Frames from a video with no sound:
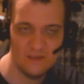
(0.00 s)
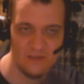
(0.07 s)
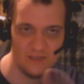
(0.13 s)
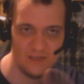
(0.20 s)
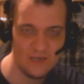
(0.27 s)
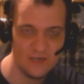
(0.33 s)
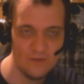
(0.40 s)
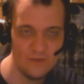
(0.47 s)

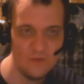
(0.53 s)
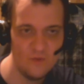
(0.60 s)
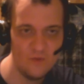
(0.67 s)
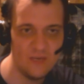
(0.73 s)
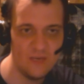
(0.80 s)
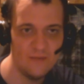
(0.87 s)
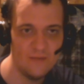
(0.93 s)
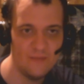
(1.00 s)
second
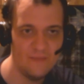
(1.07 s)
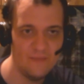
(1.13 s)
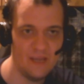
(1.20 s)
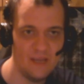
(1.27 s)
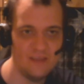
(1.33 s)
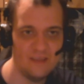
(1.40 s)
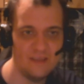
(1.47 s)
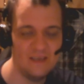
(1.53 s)
movie
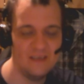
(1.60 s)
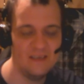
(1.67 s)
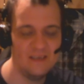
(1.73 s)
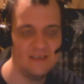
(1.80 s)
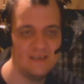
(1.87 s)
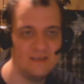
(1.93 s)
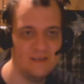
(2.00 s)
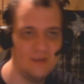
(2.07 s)
that
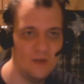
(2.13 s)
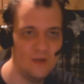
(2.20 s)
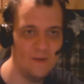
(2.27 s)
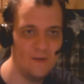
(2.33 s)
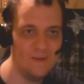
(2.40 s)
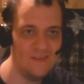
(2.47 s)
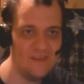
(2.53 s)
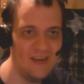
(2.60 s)

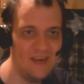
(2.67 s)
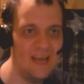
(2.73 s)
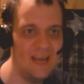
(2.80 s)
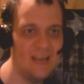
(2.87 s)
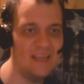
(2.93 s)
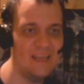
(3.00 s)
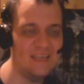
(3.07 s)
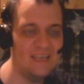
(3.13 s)
human
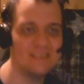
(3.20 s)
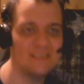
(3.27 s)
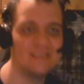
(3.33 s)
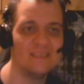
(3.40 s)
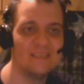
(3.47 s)
Twilight is